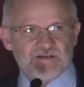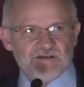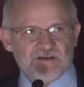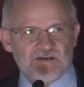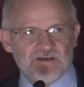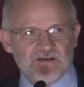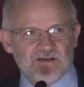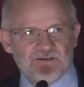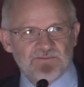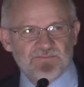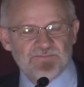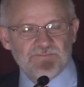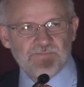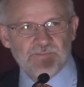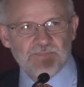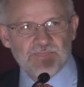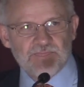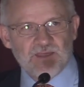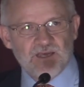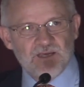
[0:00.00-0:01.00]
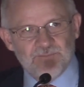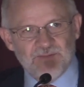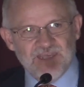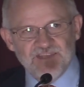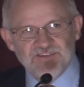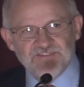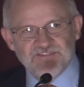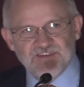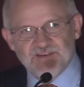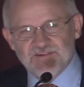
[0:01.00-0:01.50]
um,
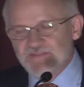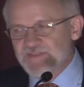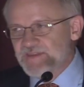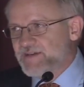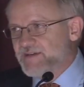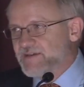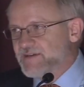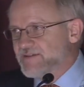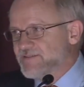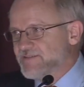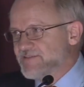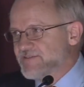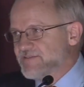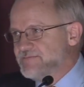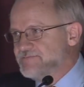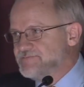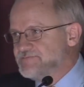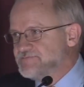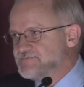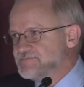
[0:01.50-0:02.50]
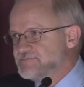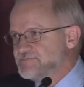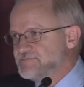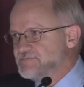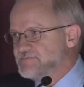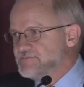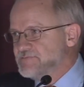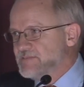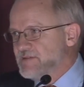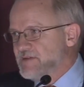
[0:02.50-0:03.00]
amazing things.
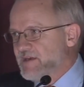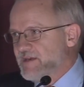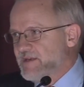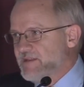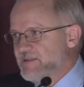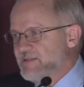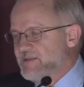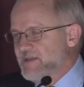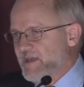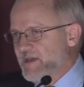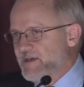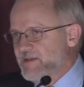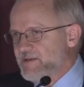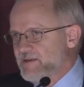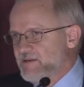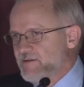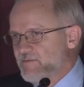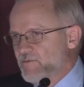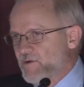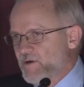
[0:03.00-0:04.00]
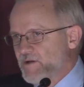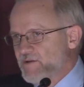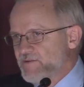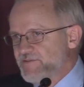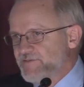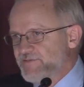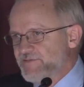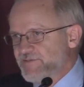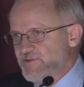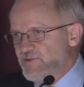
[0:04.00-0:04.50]
And in the end, it
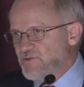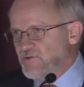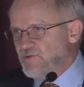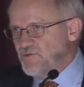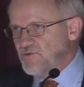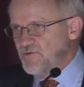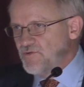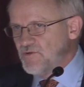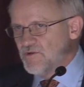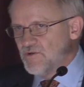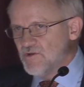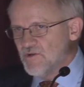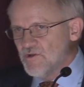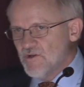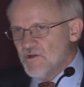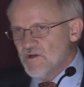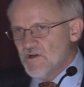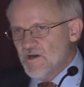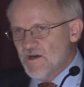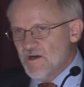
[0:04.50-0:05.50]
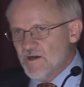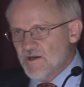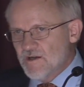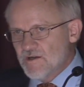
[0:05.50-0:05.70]
was to uh,